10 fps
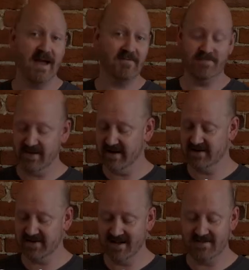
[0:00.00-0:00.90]
every
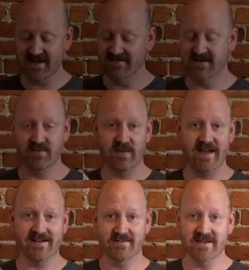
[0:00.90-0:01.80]
player is going to be given
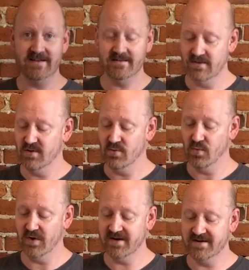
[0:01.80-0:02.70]
randomly
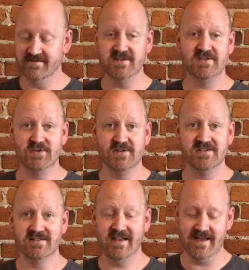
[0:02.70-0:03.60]
one of the
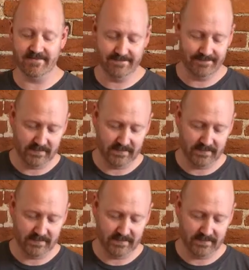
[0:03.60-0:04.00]
students in the game.